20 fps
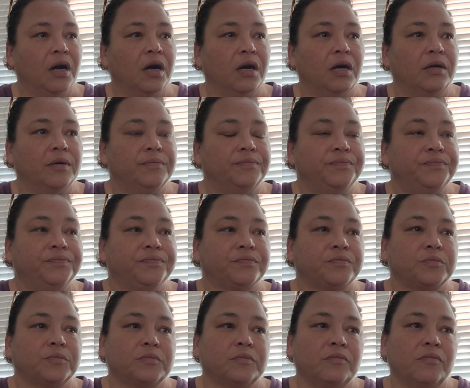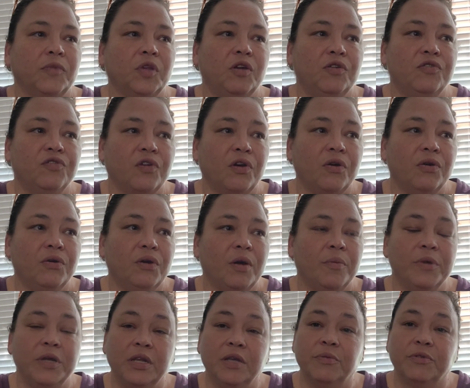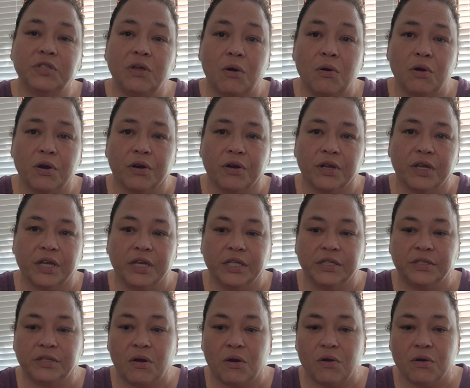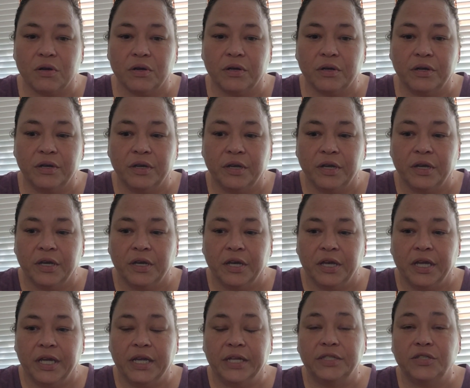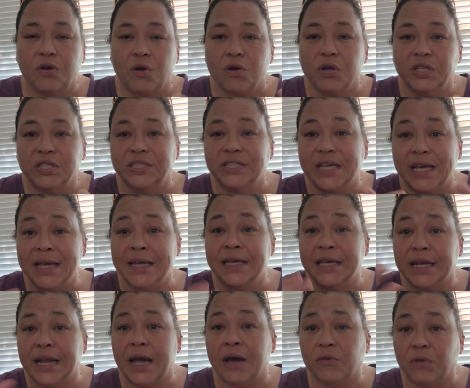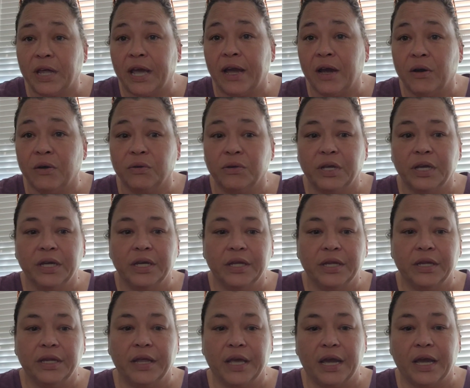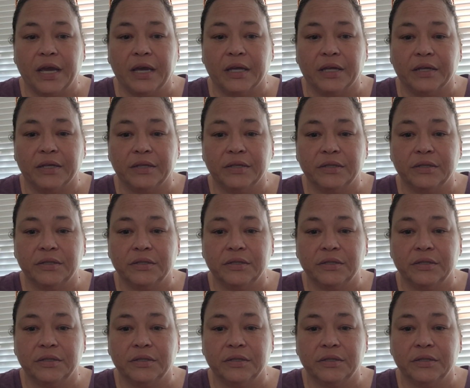Um, so, I mean, it's hard. It's hard. It's hard saying it out loud that